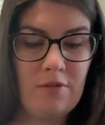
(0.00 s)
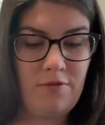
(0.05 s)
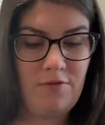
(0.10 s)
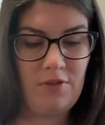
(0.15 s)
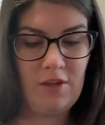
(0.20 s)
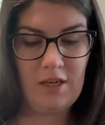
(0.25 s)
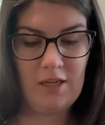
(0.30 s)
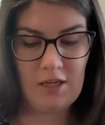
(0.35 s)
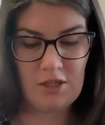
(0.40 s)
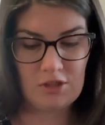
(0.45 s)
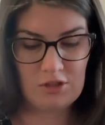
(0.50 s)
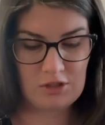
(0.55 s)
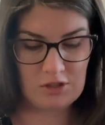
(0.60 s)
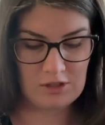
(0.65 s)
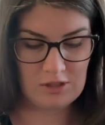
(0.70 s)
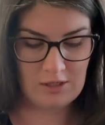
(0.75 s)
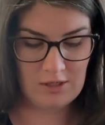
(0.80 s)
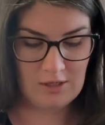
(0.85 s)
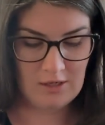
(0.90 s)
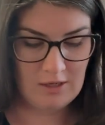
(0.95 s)
finish.
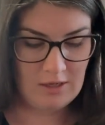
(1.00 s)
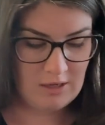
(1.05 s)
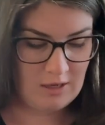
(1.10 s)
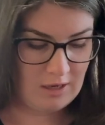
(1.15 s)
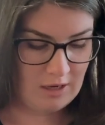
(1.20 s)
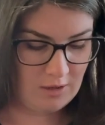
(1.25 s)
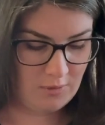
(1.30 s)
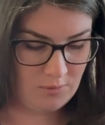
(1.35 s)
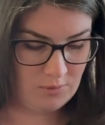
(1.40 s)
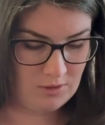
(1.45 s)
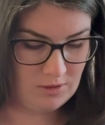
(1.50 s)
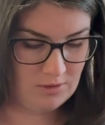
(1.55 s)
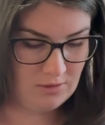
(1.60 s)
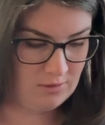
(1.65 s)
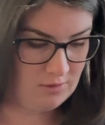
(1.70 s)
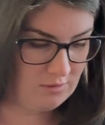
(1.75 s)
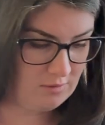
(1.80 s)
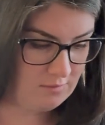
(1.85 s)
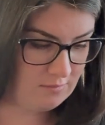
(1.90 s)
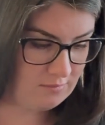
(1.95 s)
I
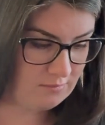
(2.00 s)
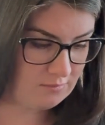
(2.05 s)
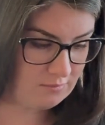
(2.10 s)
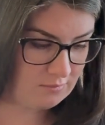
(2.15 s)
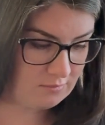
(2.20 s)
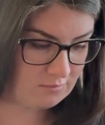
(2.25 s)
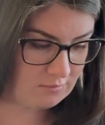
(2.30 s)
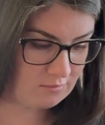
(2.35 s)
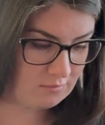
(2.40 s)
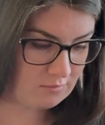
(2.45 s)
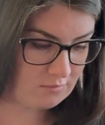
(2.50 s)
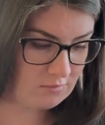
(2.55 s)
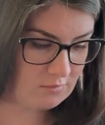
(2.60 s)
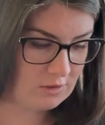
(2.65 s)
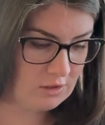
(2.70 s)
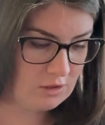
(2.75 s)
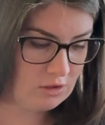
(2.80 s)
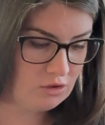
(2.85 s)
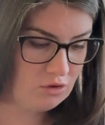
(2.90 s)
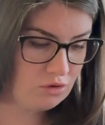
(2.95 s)
will
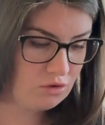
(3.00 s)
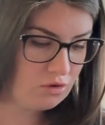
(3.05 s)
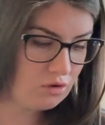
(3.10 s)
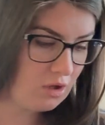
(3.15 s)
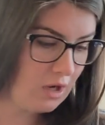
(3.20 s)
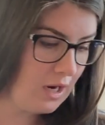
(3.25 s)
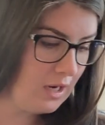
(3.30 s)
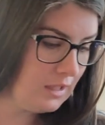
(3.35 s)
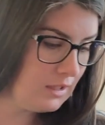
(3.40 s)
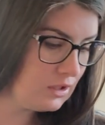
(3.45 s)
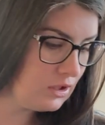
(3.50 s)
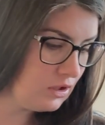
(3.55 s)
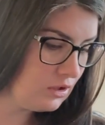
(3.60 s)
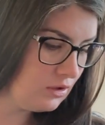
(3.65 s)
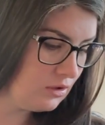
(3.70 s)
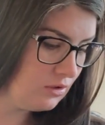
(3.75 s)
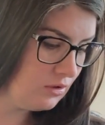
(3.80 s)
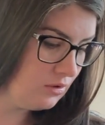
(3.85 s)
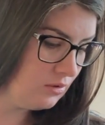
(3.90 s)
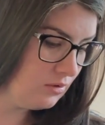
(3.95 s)
try
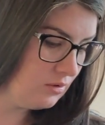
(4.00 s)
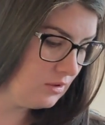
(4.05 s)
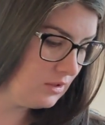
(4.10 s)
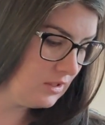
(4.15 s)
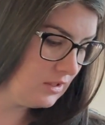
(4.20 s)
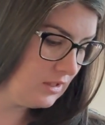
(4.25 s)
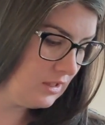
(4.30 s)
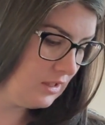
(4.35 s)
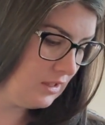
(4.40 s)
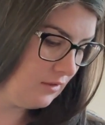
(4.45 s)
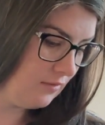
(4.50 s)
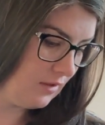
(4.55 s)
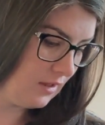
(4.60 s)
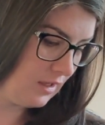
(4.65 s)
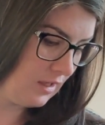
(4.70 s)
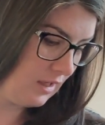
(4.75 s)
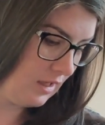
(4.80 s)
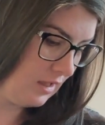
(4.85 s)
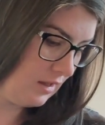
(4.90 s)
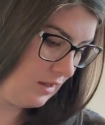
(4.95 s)
to see if I
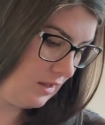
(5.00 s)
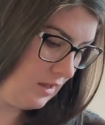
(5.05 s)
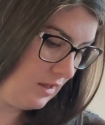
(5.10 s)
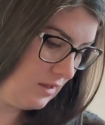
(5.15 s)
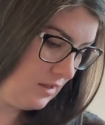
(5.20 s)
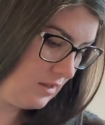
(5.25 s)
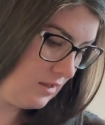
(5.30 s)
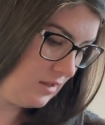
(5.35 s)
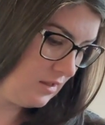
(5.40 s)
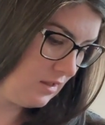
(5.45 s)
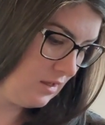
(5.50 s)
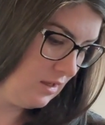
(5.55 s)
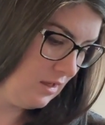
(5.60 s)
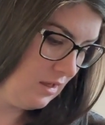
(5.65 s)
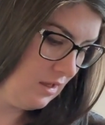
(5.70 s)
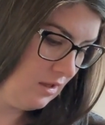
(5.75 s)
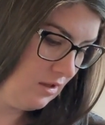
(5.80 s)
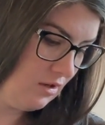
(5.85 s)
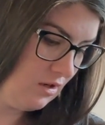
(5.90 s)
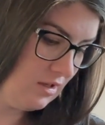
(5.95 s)
can get this.
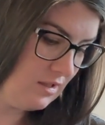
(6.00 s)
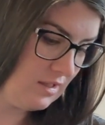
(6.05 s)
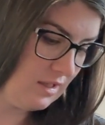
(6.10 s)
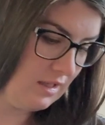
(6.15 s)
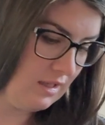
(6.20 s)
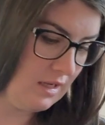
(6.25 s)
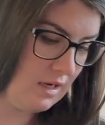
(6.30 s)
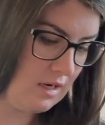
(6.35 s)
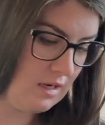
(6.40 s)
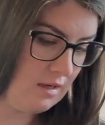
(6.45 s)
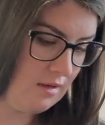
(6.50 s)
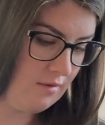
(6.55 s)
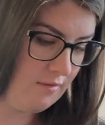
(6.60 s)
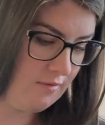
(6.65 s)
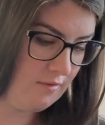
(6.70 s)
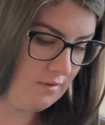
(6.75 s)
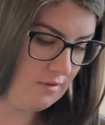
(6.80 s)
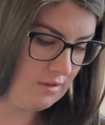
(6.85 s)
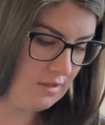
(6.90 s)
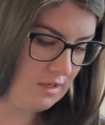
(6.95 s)
There is a lot
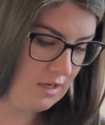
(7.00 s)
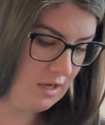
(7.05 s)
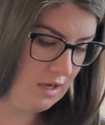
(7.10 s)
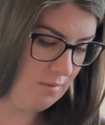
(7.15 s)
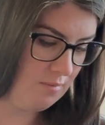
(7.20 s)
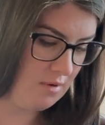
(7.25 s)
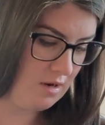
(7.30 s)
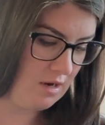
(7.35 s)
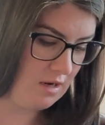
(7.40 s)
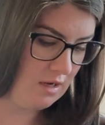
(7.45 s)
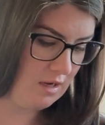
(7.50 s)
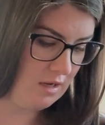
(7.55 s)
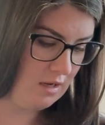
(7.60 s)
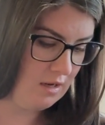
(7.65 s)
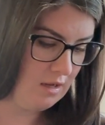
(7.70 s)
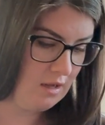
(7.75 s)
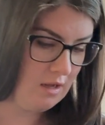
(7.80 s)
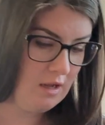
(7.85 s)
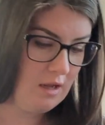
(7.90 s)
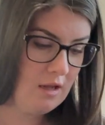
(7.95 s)
of tape on it.
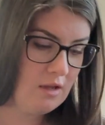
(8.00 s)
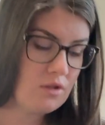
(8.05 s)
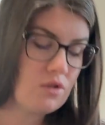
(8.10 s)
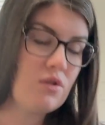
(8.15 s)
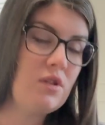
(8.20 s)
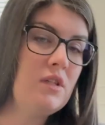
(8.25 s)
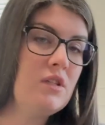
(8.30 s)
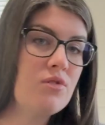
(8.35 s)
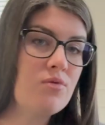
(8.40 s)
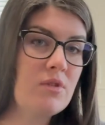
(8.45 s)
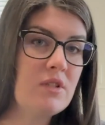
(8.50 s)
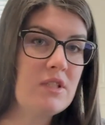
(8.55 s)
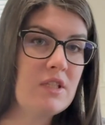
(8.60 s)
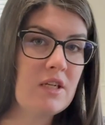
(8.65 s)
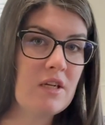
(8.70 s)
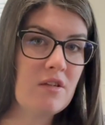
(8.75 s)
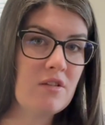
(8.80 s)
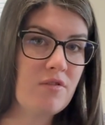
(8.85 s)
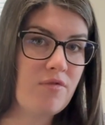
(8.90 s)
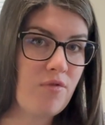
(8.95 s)
So these
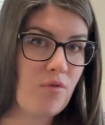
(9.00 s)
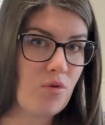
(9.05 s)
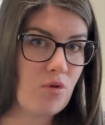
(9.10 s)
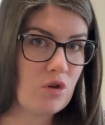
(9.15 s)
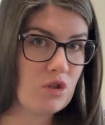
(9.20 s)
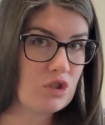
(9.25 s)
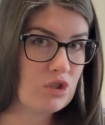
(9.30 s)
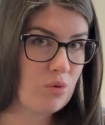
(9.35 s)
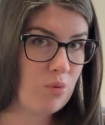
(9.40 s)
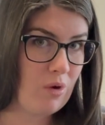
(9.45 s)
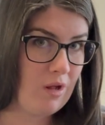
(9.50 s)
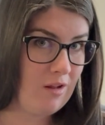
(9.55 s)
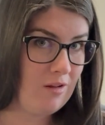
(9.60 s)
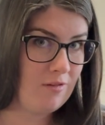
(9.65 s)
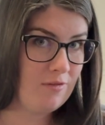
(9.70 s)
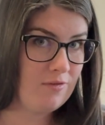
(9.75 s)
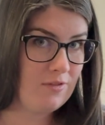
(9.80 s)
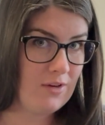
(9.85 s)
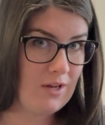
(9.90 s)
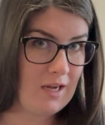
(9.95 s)
retailed for
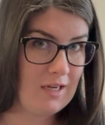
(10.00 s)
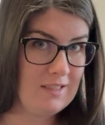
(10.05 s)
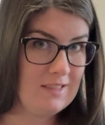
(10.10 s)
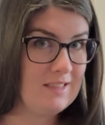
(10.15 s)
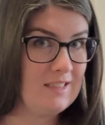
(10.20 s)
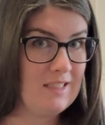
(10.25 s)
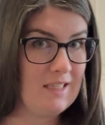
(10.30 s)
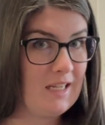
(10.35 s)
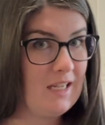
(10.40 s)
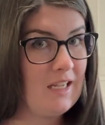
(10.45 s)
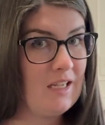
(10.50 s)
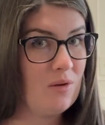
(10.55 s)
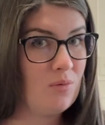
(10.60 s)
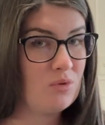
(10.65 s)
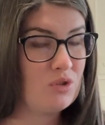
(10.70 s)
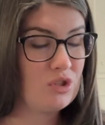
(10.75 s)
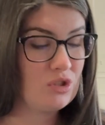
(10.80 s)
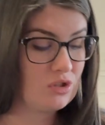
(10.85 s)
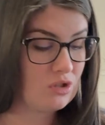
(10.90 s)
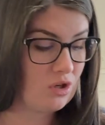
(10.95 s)
$12.98,
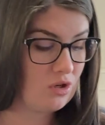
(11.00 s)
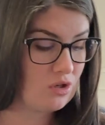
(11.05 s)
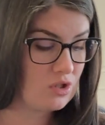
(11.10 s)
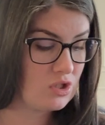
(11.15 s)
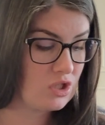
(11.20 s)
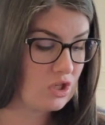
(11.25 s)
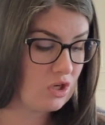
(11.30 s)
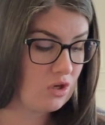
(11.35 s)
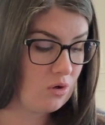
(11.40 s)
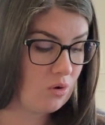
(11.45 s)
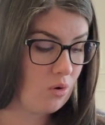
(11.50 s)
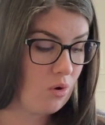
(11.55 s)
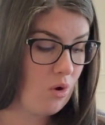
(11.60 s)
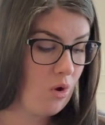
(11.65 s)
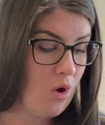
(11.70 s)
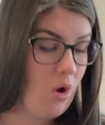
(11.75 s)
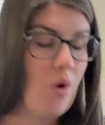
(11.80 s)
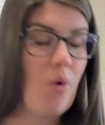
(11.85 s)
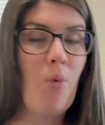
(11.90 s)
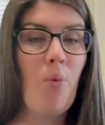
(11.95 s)
which is also
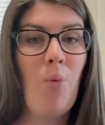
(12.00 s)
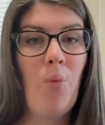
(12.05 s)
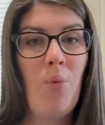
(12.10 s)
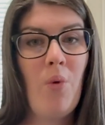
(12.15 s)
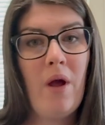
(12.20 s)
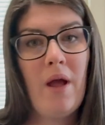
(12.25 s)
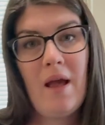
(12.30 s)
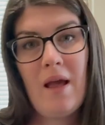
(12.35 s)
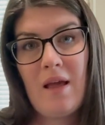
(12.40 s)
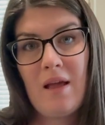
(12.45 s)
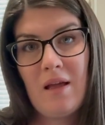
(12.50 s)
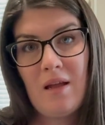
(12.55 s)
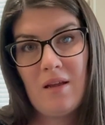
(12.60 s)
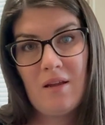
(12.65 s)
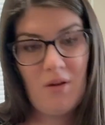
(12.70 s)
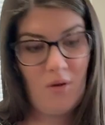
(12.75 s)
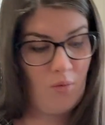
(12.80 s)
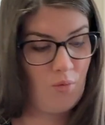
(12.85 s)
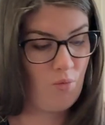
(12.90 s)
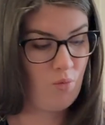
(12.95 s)

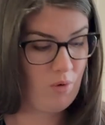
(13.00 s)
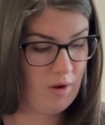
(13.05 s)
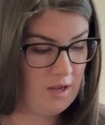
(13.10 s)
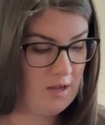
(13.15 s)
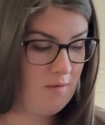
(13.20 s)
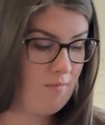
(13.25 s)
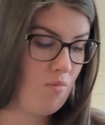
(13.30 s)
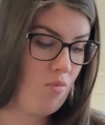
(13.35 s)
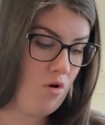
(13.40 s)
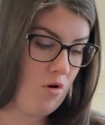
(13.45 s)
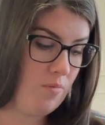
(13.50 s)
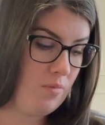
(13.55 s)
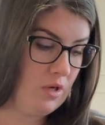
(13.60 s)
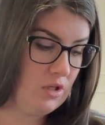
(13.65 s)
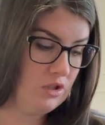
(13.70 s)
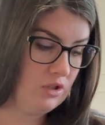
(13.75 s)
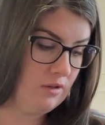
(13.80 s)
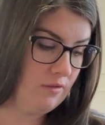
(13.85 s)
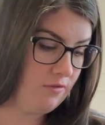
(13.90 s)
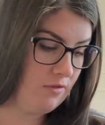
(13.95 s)
way, way more
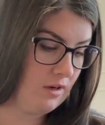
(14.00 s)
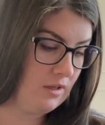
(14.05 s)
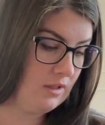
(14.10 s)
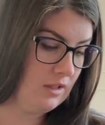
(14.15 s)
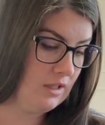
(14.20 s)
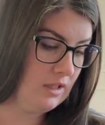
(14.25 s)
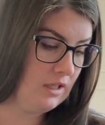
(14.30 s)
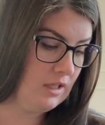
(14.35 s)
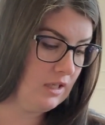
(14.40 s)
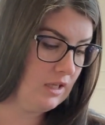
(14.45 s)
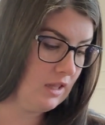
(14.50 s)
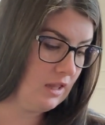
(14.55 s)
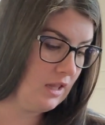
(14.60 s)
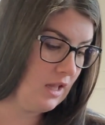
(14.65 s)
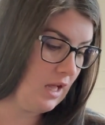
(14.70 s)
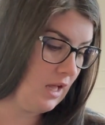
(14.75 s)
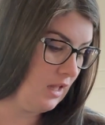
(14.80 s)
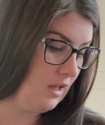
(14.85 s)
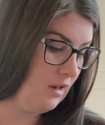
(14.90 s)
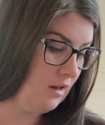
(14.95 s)
budget friendly
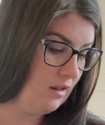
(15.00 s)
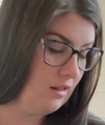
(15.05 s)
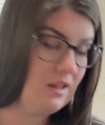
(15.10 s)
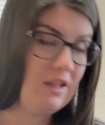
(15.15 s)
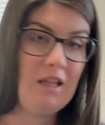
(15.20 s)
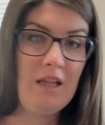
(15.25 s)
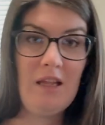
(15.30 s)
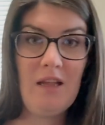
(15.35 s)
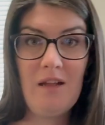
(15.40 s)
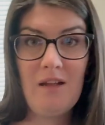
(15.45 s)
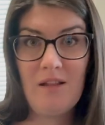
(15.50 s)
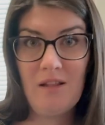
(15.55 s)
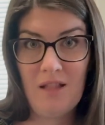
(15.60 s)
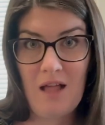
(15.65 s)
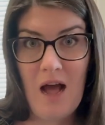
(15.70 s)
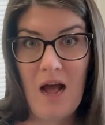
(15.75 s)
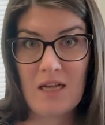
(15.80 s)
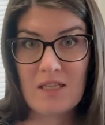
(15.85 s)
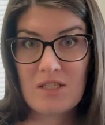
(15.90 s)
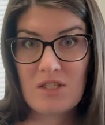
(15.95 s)
than the
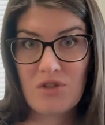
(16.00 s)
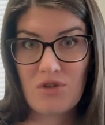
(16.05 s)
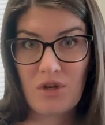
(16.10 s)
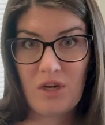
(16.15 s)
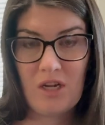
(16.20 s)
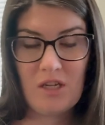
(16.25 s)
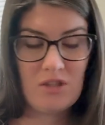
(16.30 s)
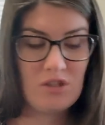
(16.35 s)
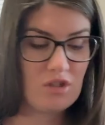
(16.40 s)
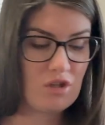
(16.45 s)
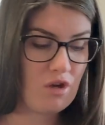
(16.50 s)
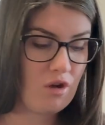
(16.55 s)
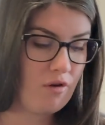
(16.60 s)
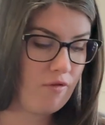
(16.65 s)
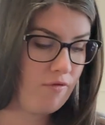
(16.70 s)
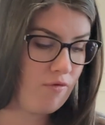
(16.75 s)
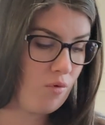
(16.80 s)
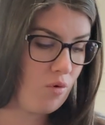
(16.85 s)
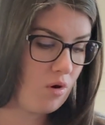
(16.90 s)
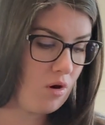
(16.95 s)
glass strands go
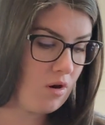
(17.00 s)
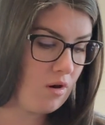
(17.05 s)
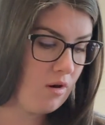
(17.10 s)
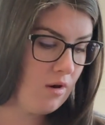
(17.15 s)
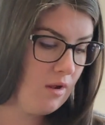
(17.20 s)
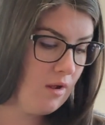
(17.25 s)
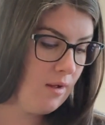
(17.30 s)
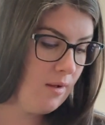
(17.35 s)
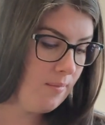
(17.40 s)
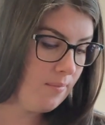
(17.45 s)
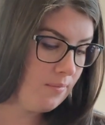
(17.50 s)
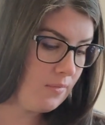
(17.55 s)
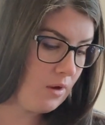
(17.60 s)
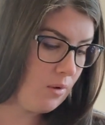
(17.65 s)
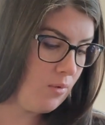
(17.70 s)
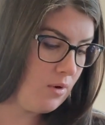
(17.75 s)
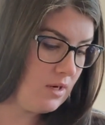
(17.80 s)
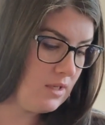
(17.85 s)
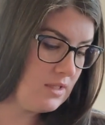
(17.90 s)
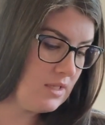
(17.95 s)
for. I
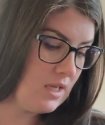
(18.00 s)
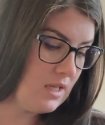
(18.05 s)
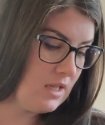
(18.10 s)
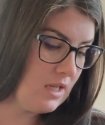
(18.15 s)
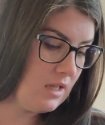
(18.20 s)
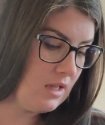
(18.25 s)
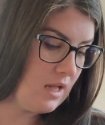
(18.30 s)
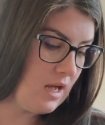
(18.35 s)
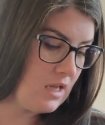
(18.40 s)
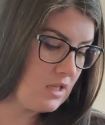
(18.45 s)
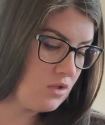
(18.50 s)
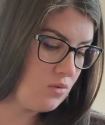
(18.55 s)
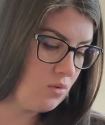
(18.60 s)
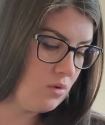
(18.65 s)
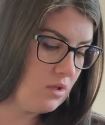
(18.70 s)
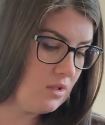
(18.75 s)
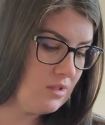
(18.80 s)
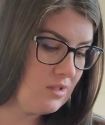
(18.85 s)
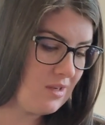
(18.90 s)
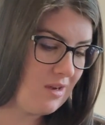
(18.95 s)
want to say the glass
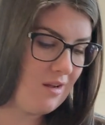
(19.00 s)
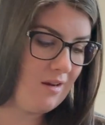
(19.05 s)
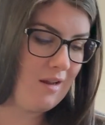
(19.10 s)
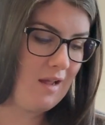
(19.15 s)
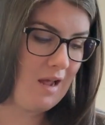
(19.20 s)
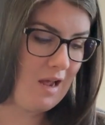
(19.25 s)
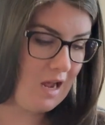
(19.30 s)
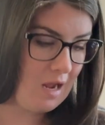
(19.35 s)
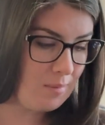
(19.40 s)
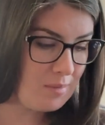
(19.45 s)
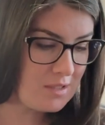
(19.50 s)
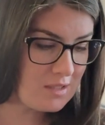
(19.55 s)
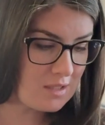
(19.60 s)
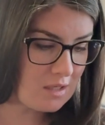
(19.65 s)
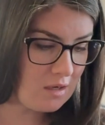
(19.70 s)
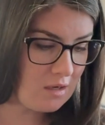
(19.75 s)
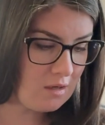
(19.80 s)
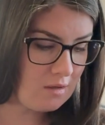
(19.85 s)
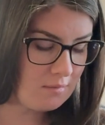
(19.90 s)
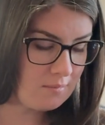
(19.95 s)
ones on
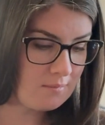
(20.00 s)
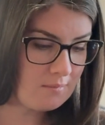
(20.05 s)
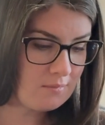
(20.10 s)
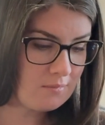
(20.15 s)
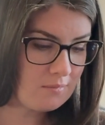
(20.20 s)
Amazon